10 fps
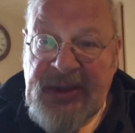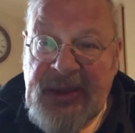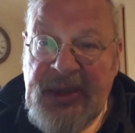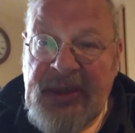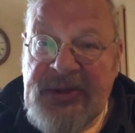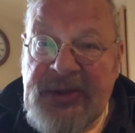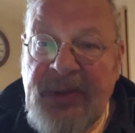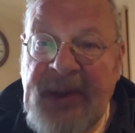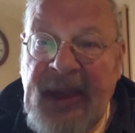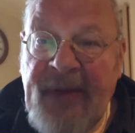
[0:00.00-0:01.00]
And so
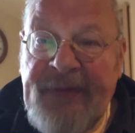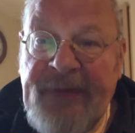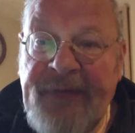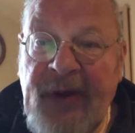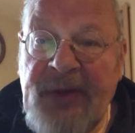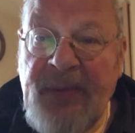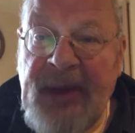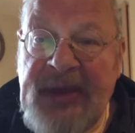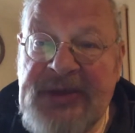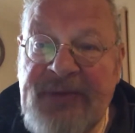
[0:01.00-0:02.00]
we have to find
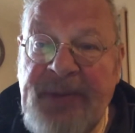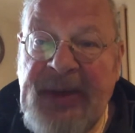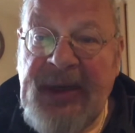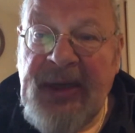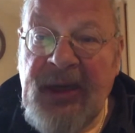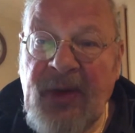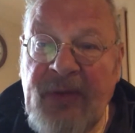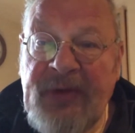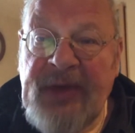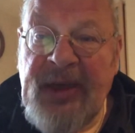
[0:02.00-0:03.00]
ways of being in
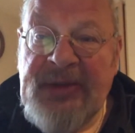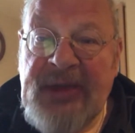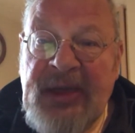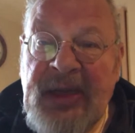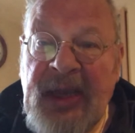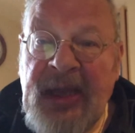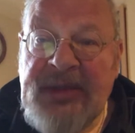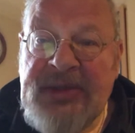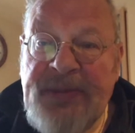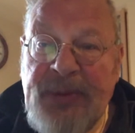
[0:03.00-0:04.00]
contact and
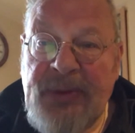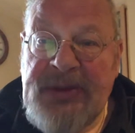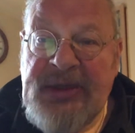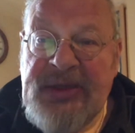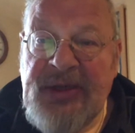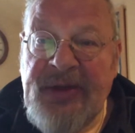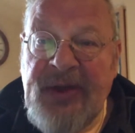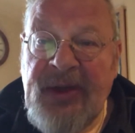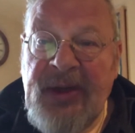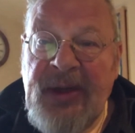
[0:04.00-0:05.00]
support each
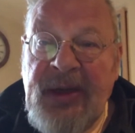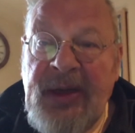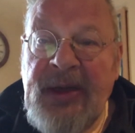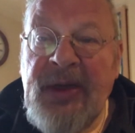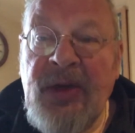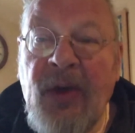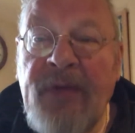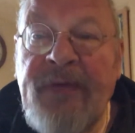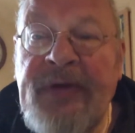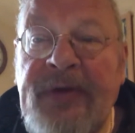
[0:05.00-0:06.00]
other in a
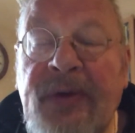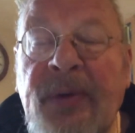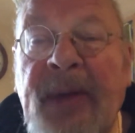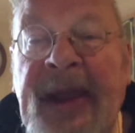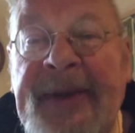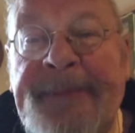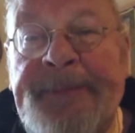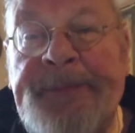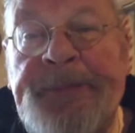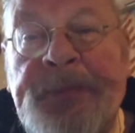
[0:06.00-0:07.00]
non-physical way.
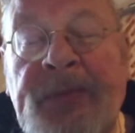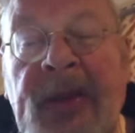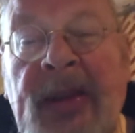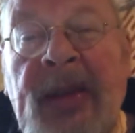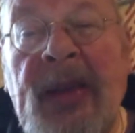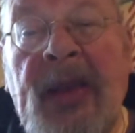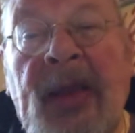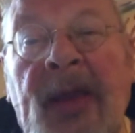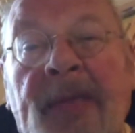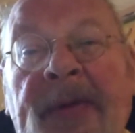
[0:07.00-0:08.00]

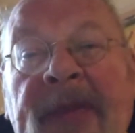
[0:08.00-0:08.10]
But they